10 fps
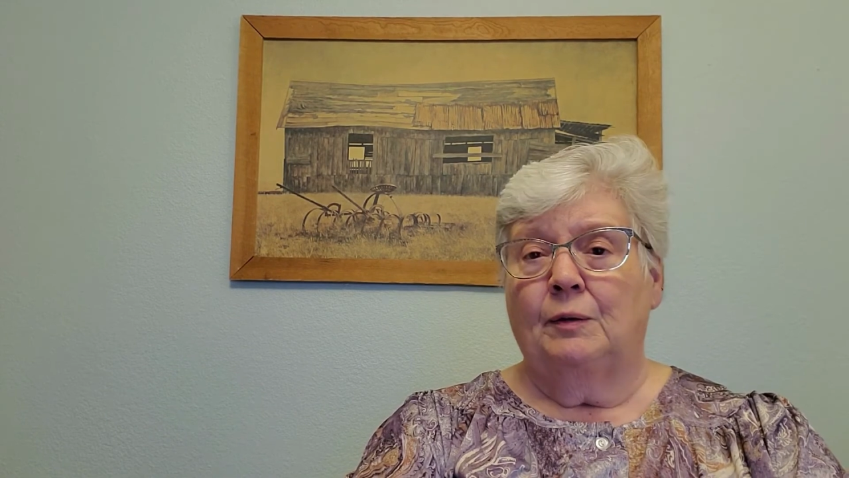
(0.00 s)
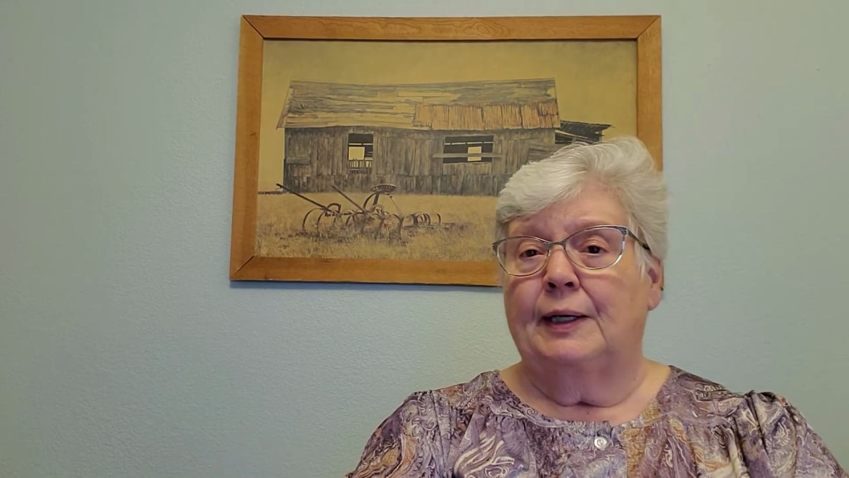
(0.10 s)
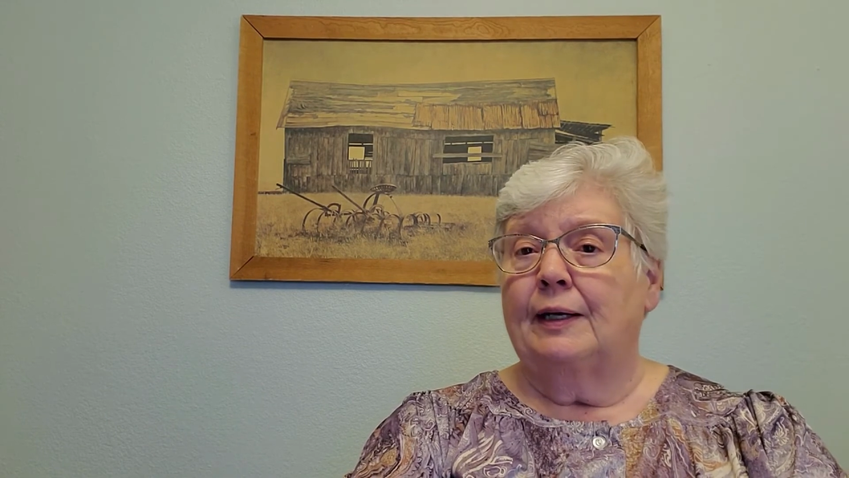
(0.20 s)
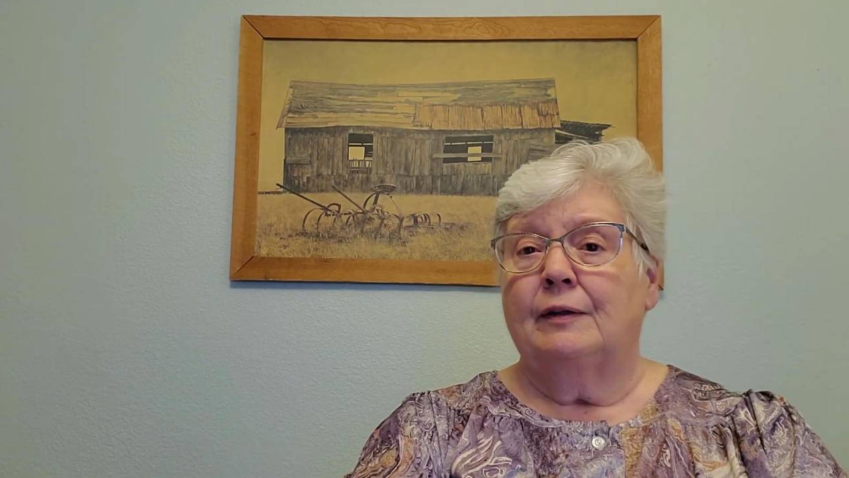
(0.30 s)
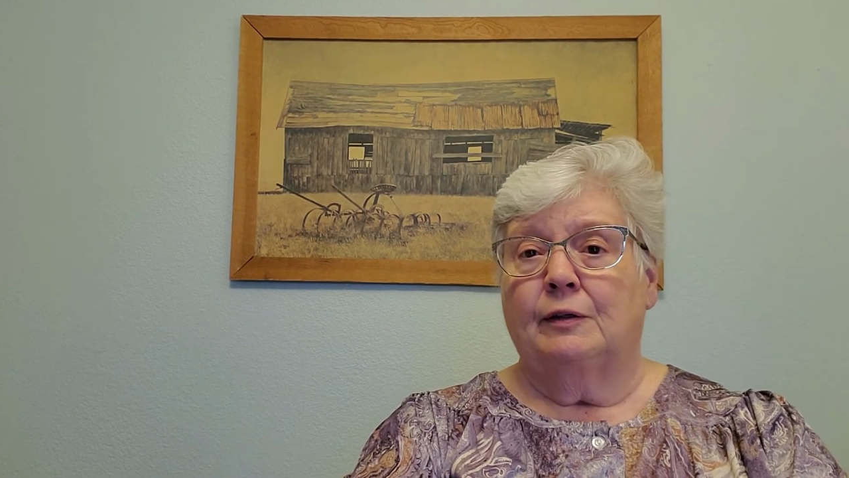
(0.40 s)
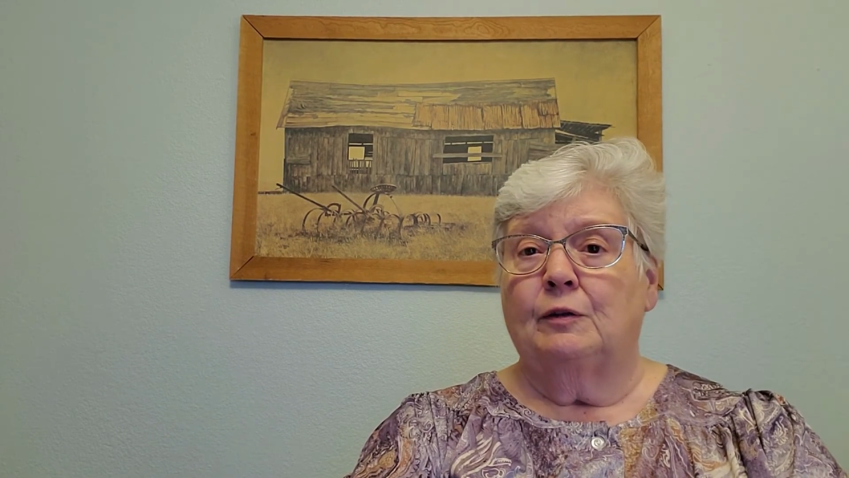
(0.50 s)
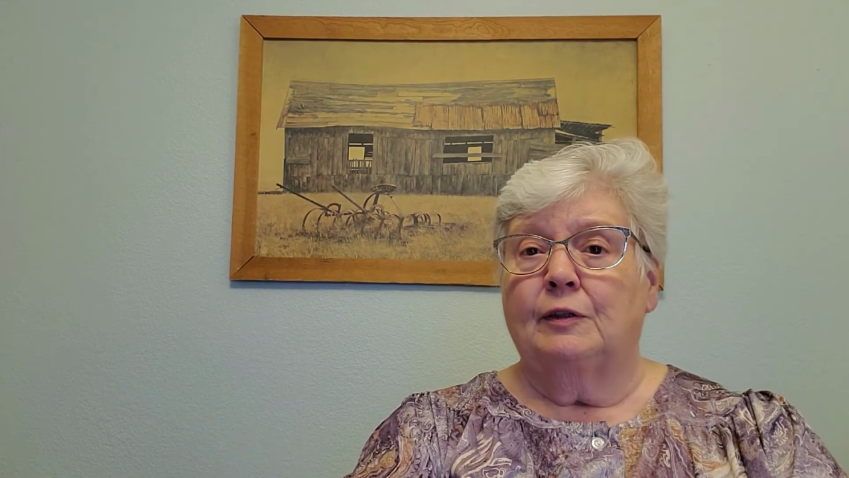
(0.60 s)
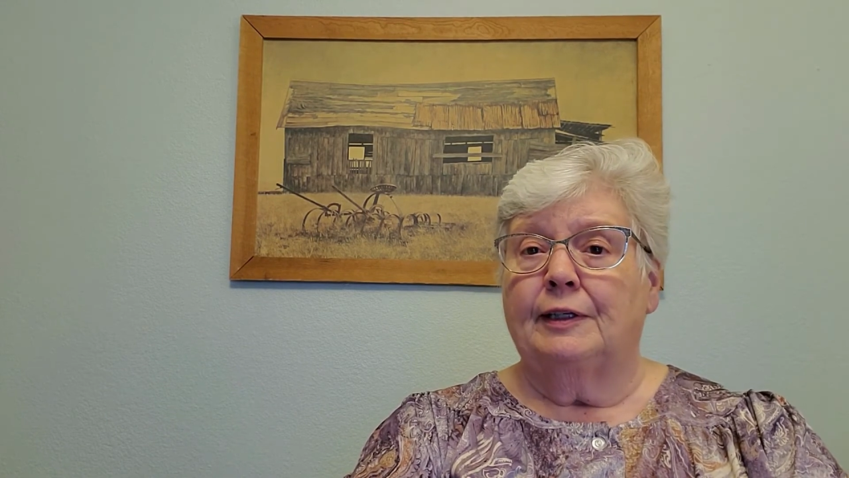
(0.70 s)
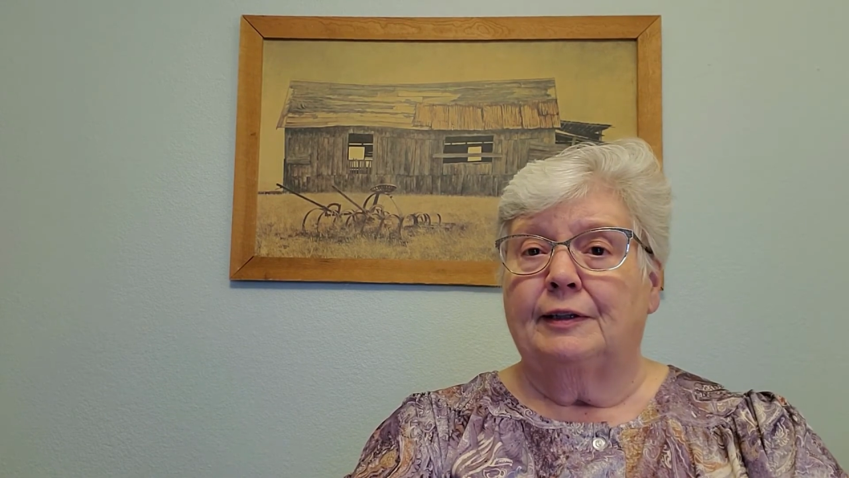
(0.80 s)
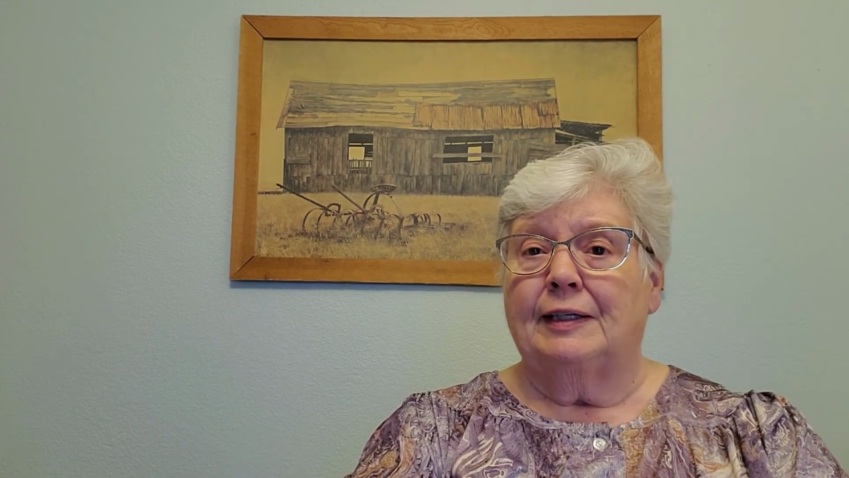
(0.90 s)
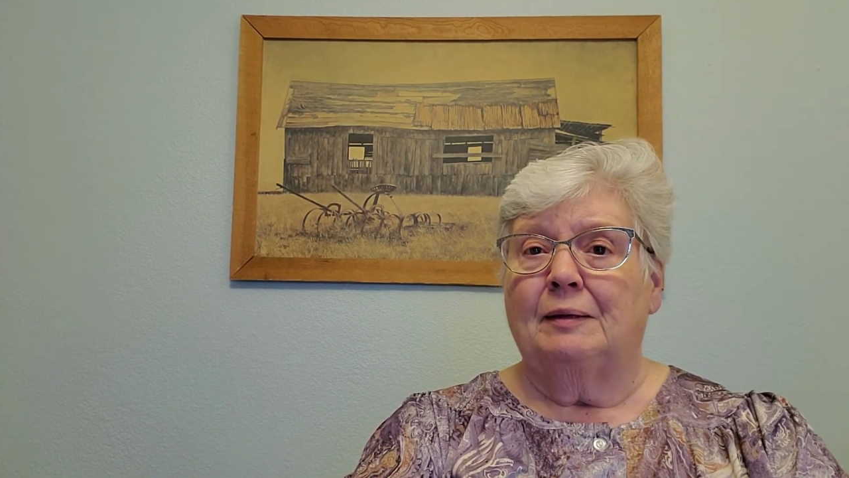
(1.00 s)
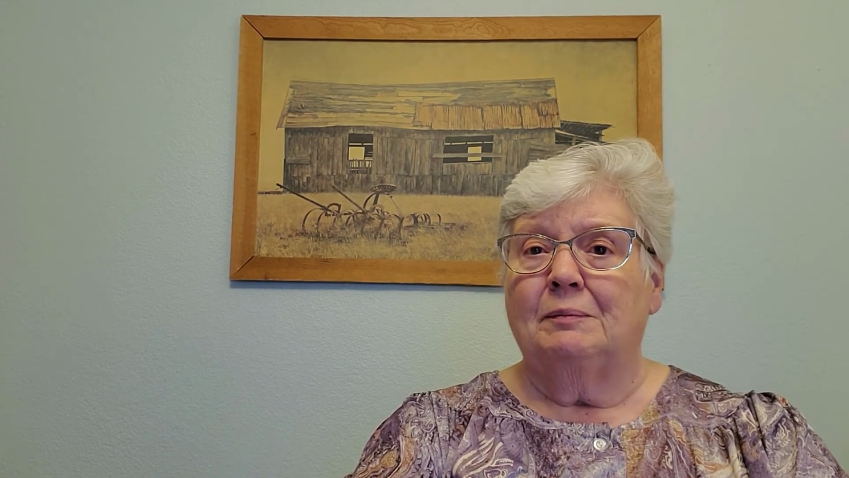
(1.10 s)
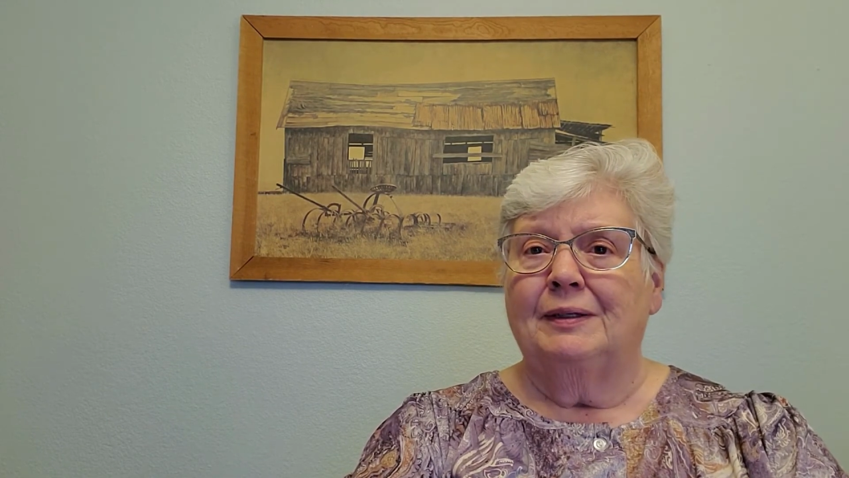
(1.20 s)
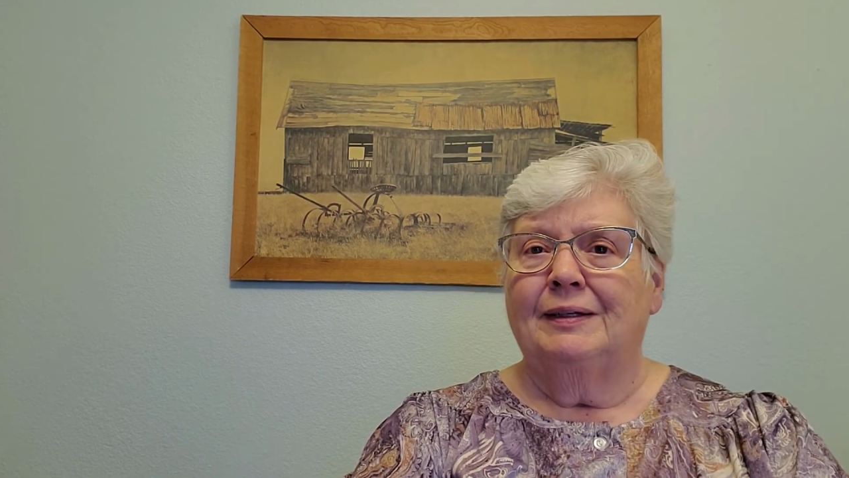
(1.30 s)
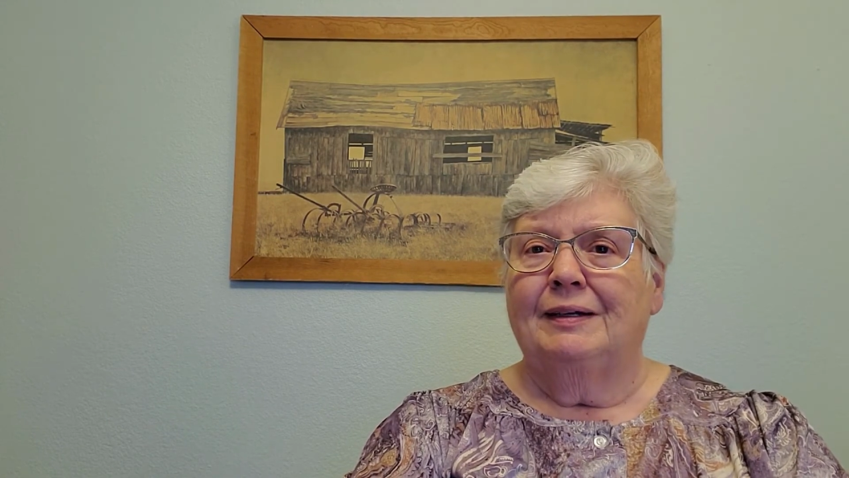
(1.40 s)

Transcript: yeah, they'll look at them,